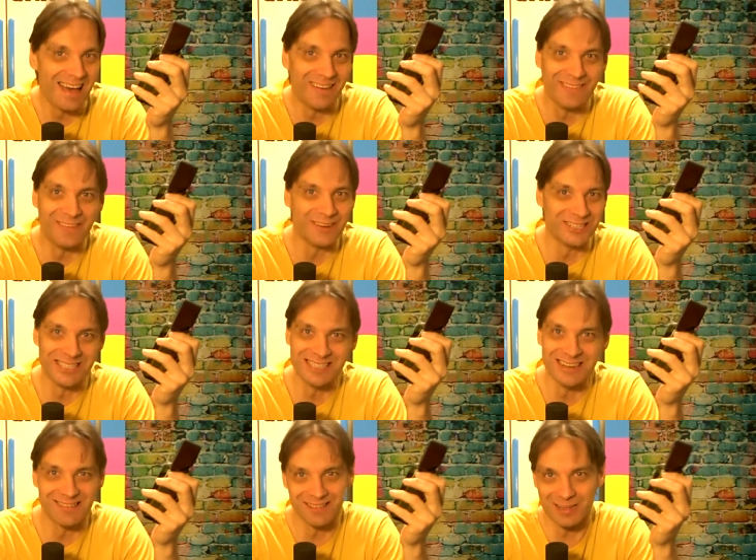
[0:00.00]
I don't know what she's
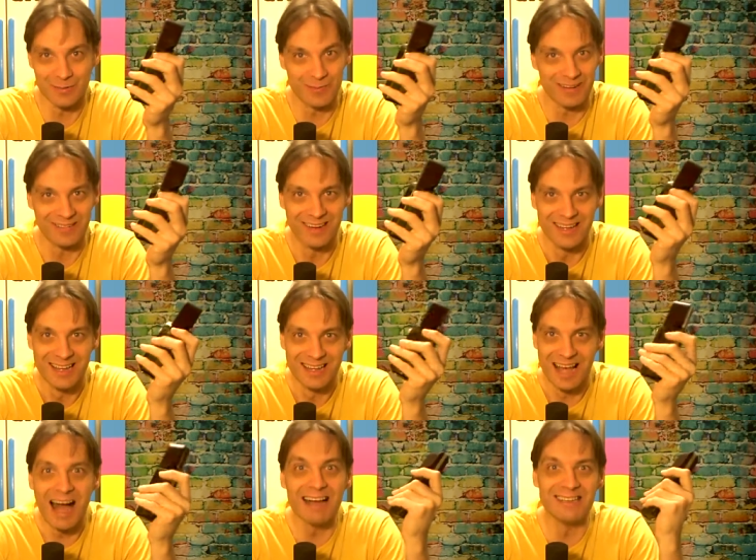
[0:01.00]
talking about.
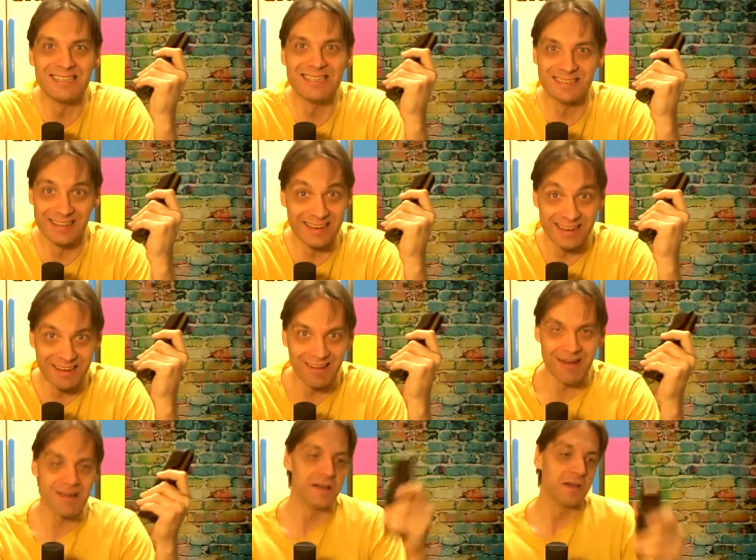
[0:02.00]
I just slid
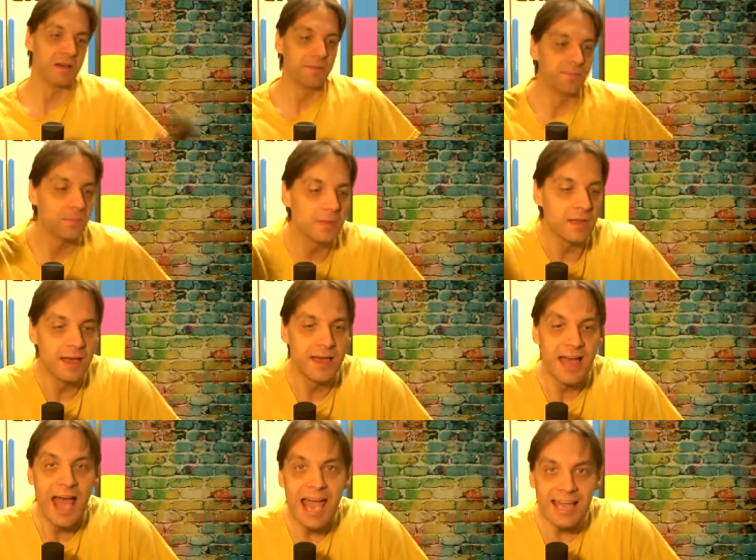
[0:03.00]
here.
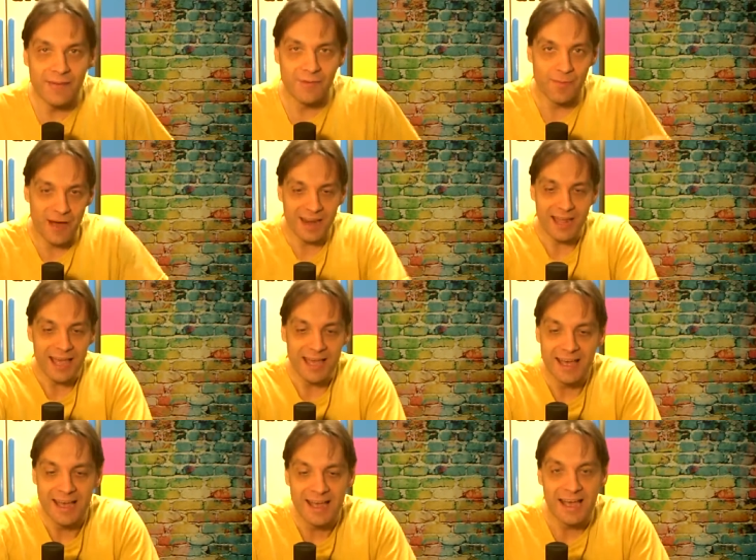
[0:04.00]
Hey, everybody.
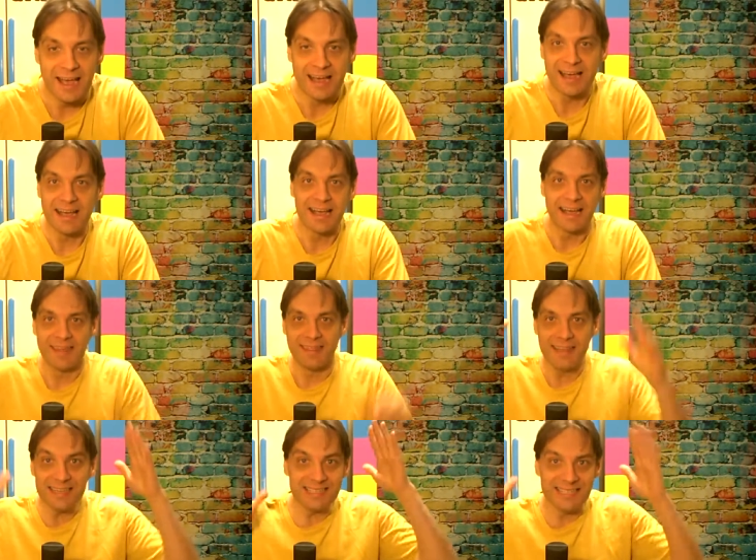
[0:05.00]

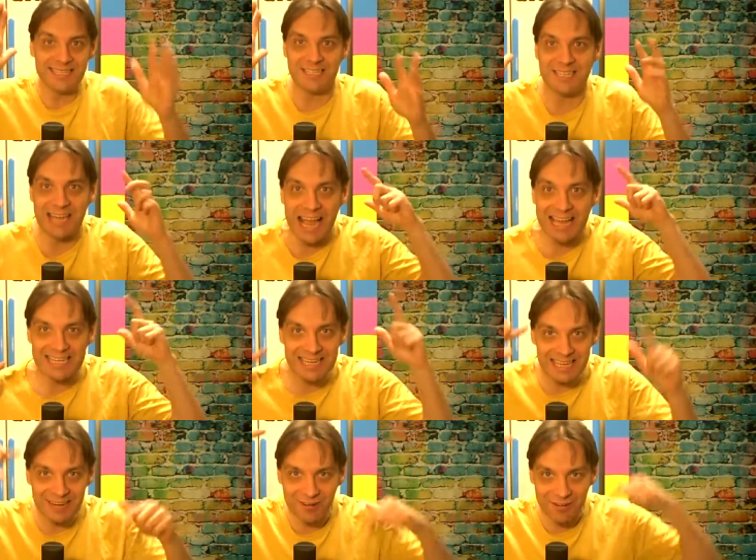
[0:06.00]
This is
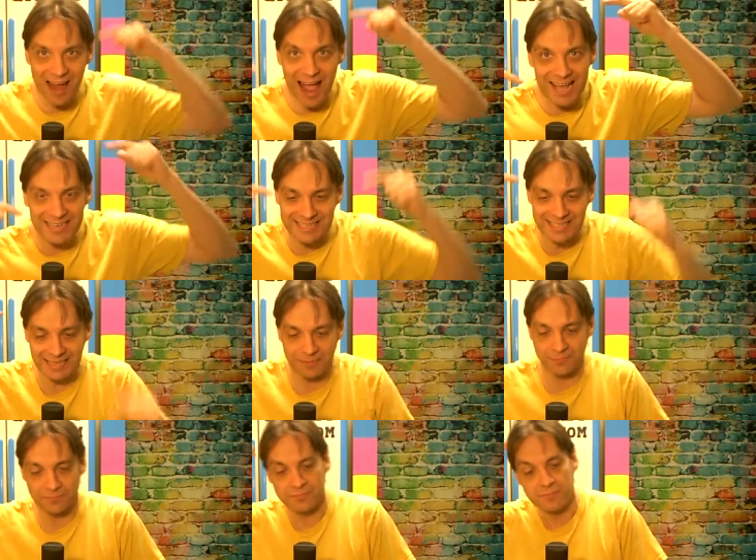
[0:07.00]
JZ Crazy.
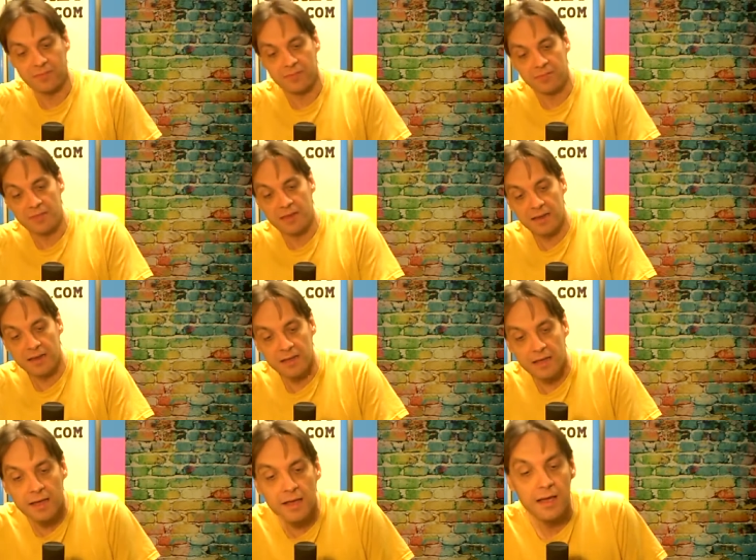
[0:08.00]
Now, what's
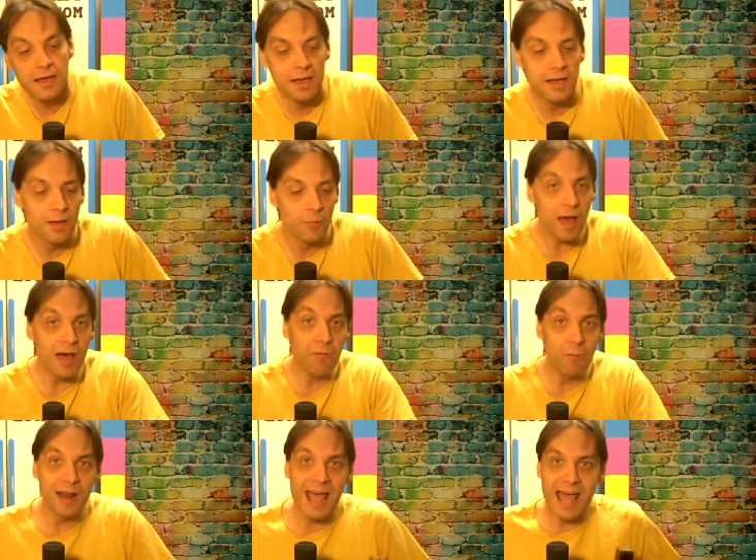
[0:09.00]
all that crap? Well,
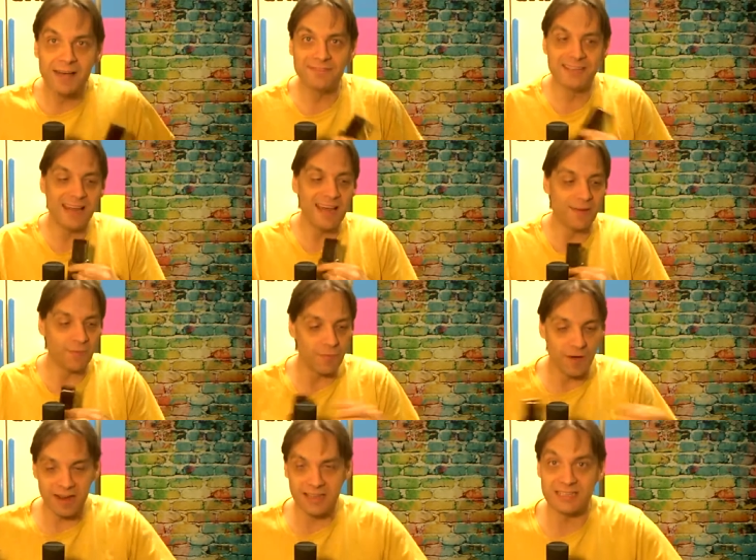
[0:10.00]
what I have today,
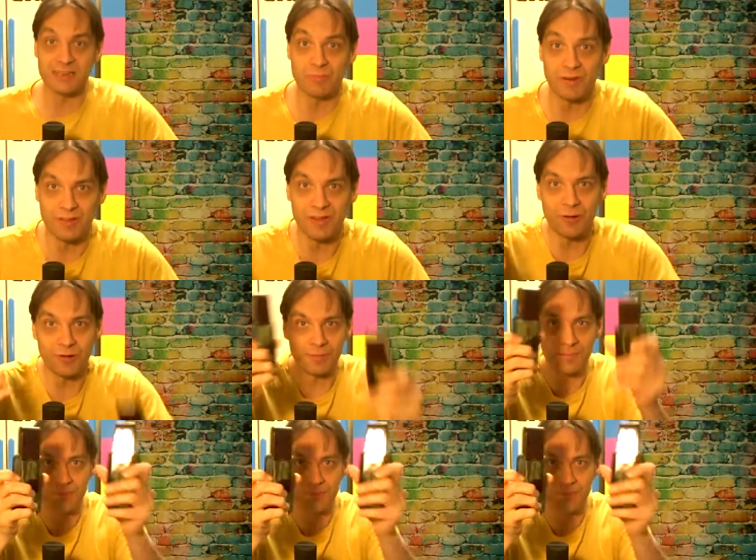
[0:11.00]
everybody, is some cologne.